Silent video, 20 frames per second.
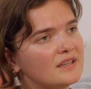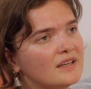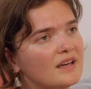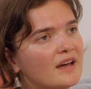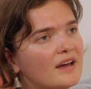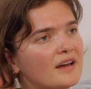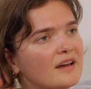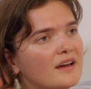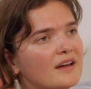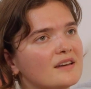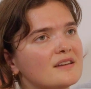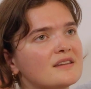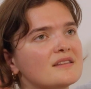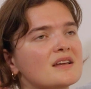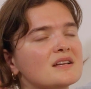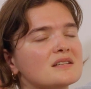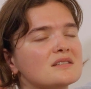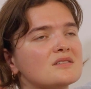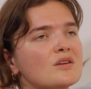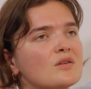Yeah, and
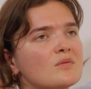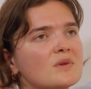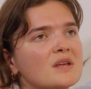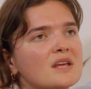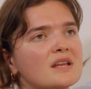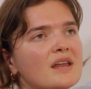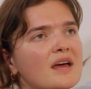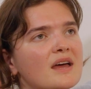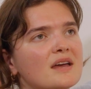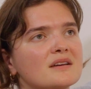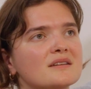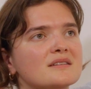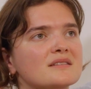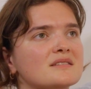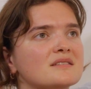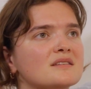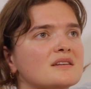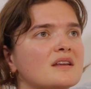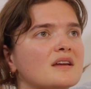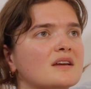there's so many
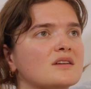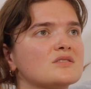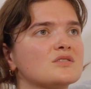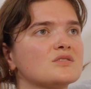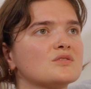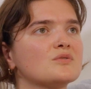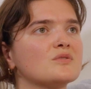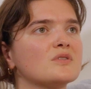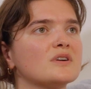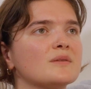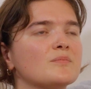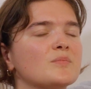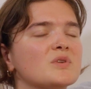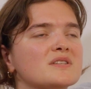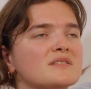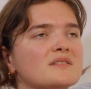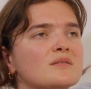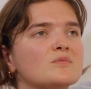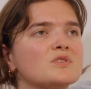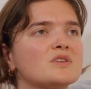layers to like a story,
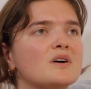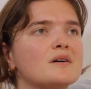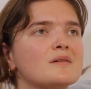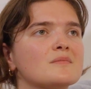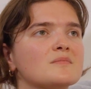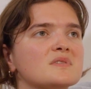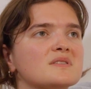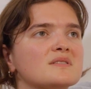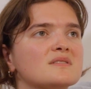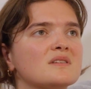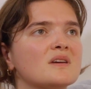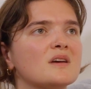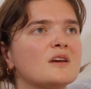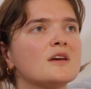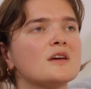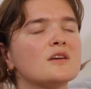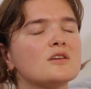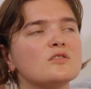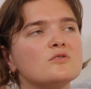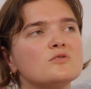but sometimes
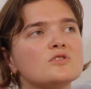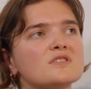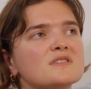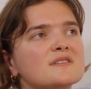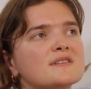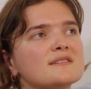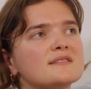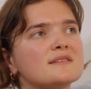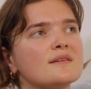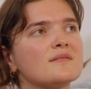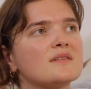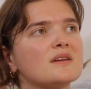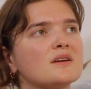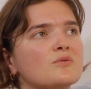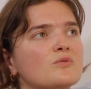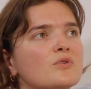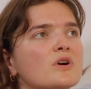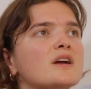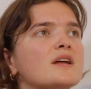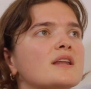you just need
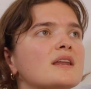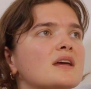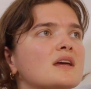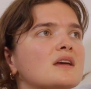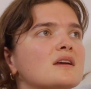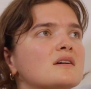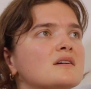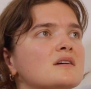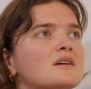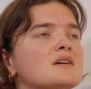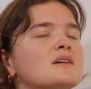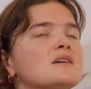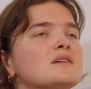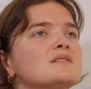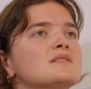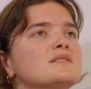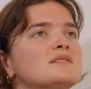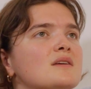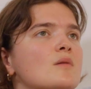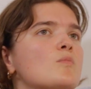something really
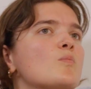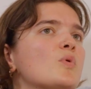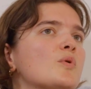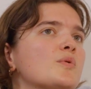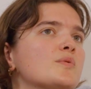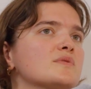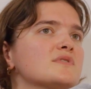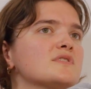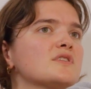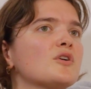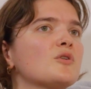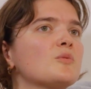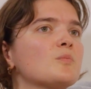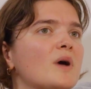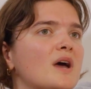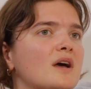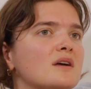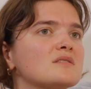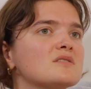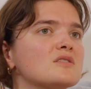simple to go
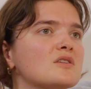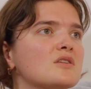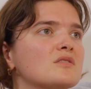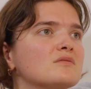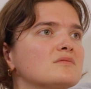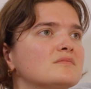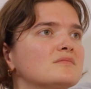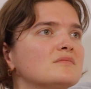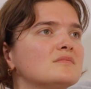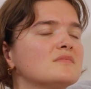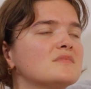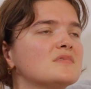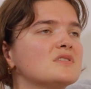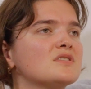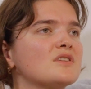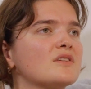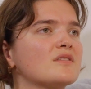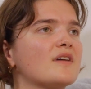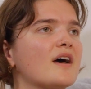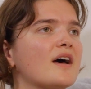back to,
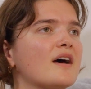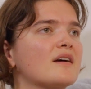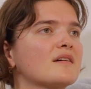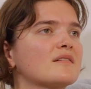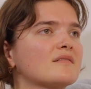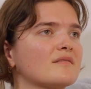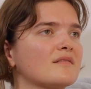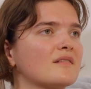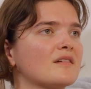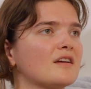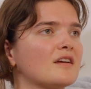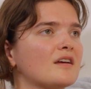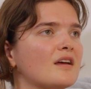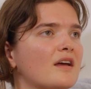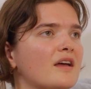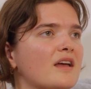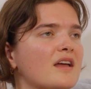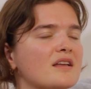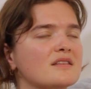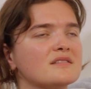so that
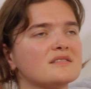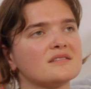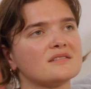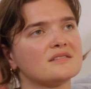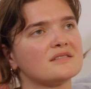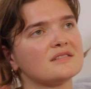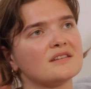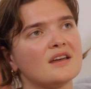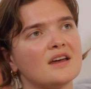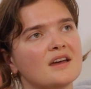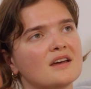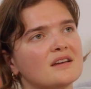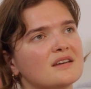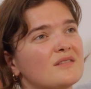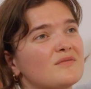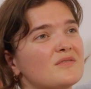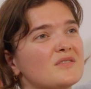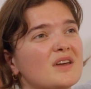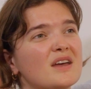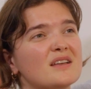
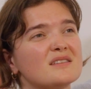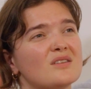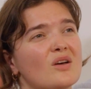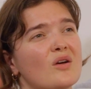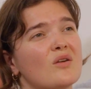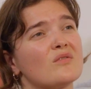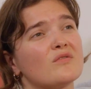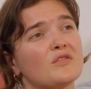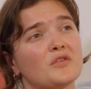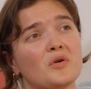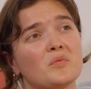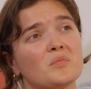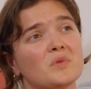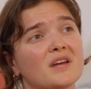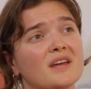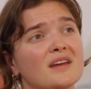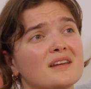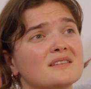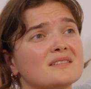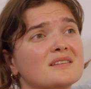if you get
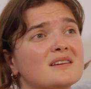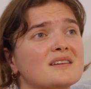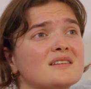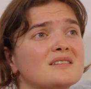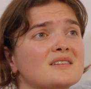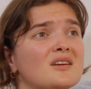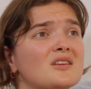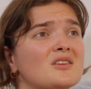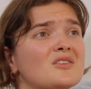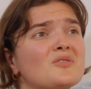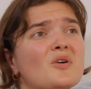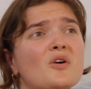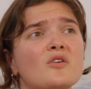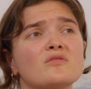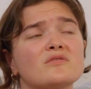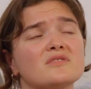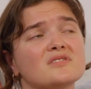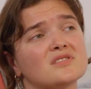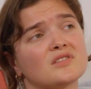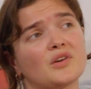overcomplicated and you
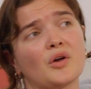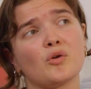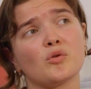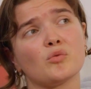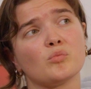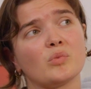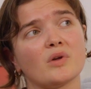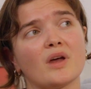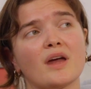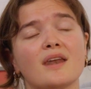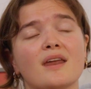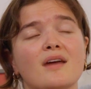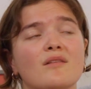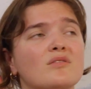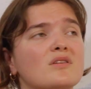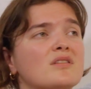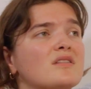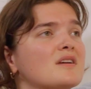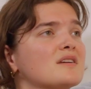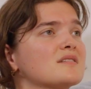overscope and
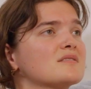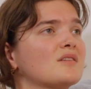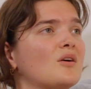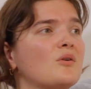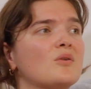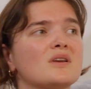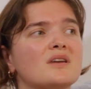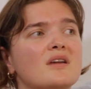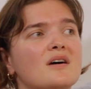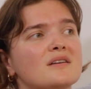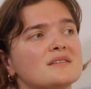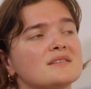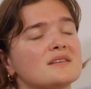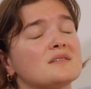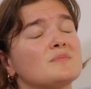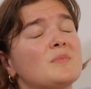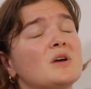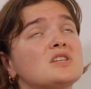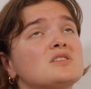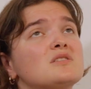everything's going nuts,
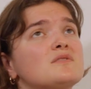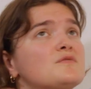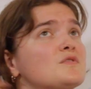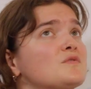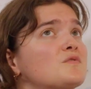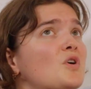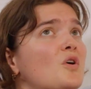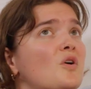especially if